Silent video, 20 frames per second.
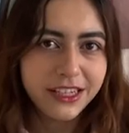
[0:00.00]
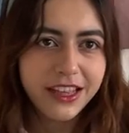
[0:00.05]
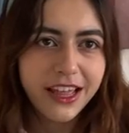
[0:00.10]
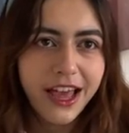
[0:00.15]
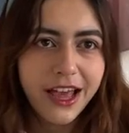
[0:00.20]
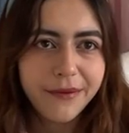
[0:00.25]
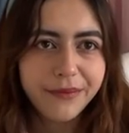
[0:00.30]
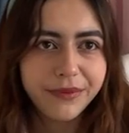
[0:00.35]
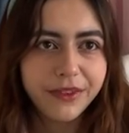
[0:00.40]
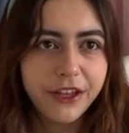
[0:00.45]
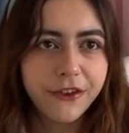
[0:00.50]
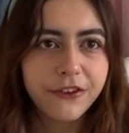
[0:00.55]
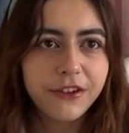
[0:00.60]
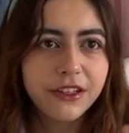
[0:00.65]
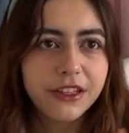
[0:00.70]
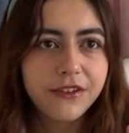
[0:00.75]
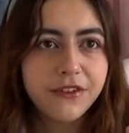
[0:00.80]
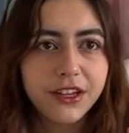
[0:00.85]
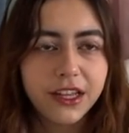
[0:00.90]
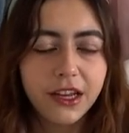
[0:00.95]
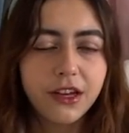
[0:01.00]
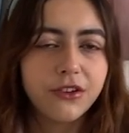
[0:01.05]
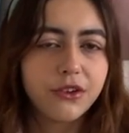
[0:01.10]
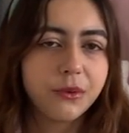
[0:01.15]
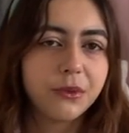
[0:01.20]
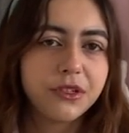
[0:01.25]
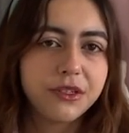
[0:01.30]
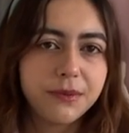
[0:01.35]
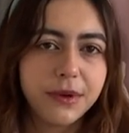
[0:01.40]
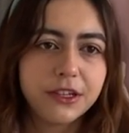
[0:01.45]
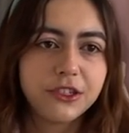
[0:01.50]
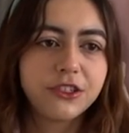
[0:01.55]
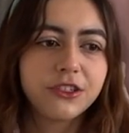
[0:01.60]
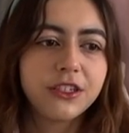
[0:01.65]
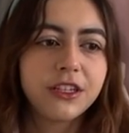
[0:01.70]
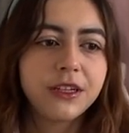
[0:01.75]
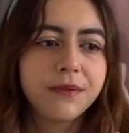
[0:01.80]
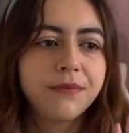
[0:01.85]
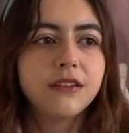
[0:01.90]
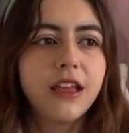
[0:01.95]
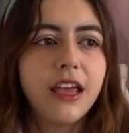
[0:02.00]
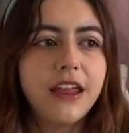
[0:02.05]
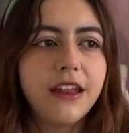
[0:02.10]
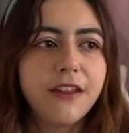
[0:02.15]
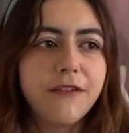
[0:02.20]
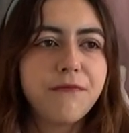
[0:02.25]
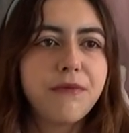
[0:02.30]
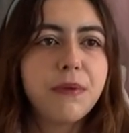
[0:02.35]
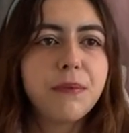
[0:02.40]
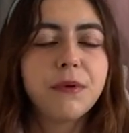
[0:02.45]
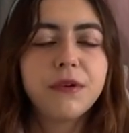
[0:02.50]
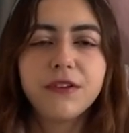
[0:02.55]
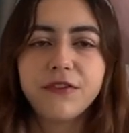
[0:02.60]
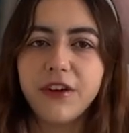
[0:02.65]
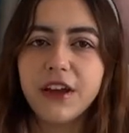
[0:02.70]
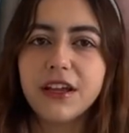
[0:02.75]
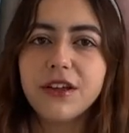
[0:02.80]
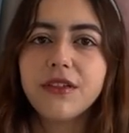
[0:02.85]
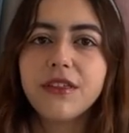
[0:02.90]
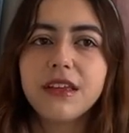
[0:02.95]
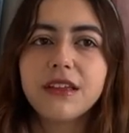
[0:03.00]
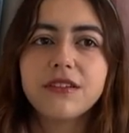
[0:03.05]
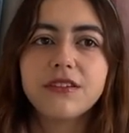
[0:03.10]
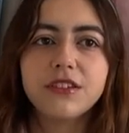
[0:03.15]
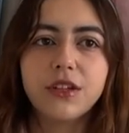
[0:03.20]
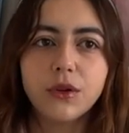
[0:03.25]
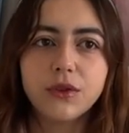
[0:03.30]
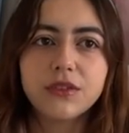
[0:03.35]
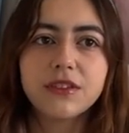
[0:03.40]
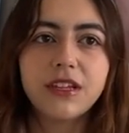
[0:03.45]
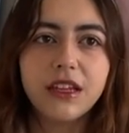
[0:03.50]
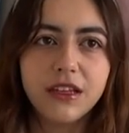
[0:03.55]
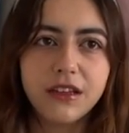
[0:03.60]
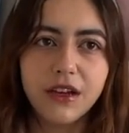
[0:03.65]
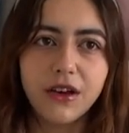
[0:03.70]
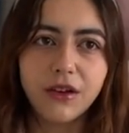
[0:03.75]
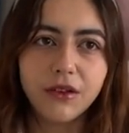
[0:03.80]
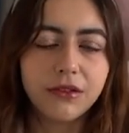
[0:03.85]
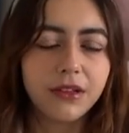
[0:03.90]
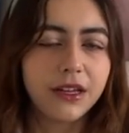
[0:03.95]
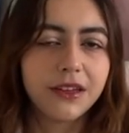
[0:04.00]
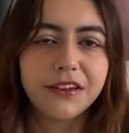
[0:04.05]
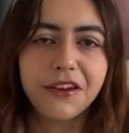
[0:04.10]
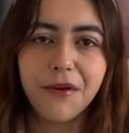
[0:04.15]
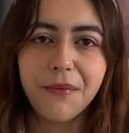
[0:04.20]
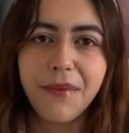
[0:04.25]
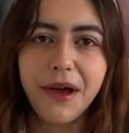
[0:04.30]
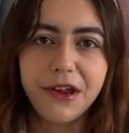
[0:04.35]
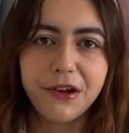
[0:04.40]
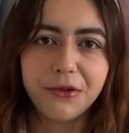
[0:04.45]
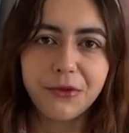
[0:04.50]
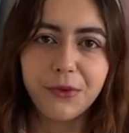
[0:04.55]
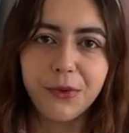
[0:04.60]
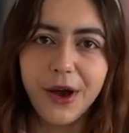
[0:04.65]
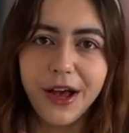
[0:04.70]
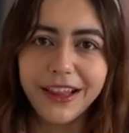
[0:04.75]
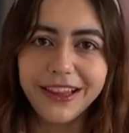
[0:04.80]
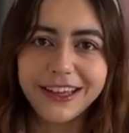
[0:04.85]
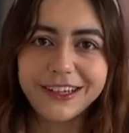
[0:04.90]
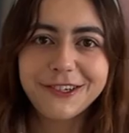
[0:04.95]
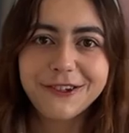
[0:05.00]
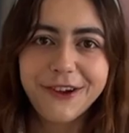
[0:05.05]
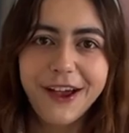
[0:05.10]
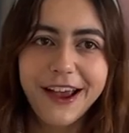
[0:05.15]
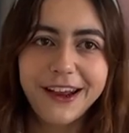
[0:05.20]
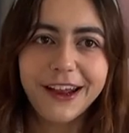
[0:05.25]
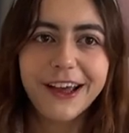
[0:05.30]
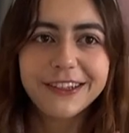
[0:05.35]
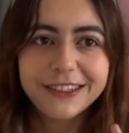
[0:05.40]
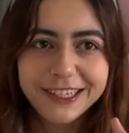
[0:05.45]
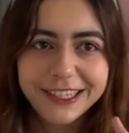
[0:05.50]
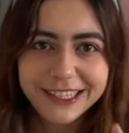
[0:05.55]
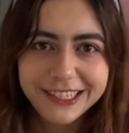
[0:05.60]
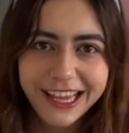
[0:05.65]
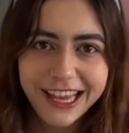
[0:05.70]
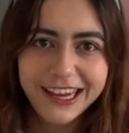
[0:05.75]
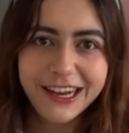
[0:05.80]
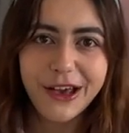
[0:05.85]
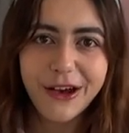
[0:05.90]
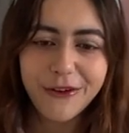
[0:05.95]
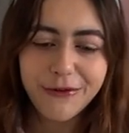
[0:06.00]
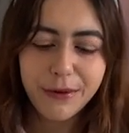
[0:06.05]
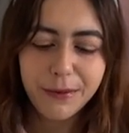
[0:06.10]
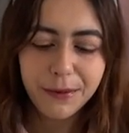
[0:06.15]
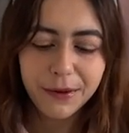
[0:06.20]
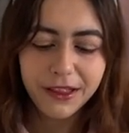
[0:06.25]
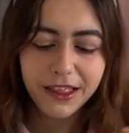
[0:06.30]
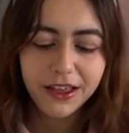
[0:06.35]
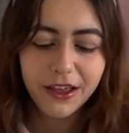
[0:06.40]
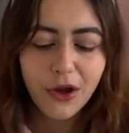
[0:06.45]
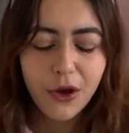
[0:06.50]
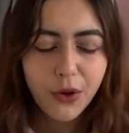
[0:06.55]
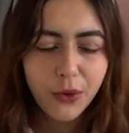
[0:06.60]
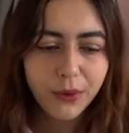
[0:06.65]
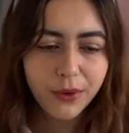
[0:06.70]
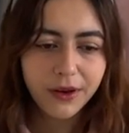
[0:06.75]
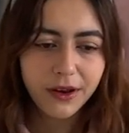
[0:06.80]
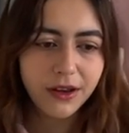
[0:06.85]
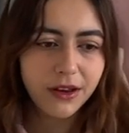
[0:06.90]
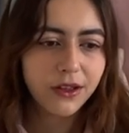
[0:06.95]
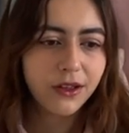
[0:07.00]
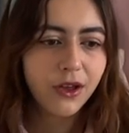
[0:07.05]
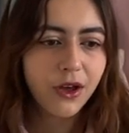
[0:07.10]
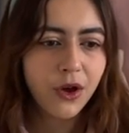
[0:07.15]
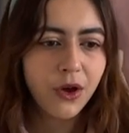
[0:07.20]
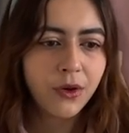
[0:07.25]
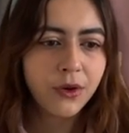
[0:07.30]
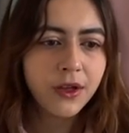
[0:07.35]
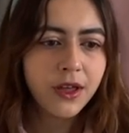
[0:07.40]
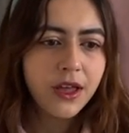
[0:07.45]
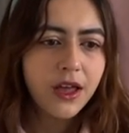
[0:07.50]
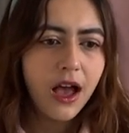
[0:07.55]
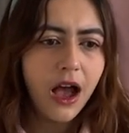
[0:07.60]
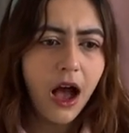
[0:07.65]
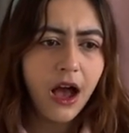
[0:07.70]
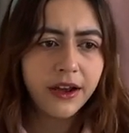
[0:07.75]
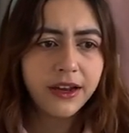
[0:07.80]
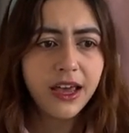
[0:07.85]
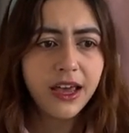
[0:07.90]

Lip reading: that, if you're living in a dorm especially, and if people invite you things, don't say no, like no matter what. Like try not to say no. If people are like, oh, we're gonna go on a